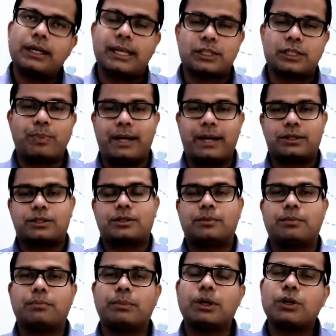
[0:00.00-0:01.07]

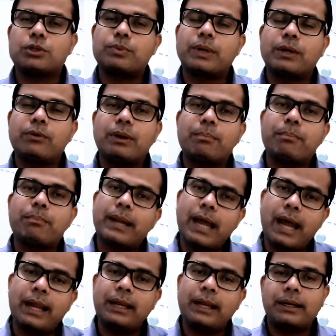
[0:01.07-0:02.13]
aspects, because when we
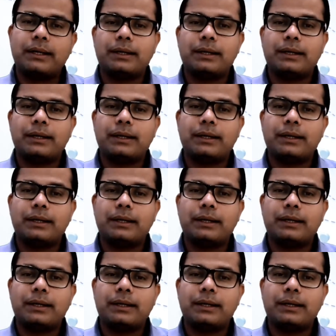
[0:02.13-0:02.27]
plan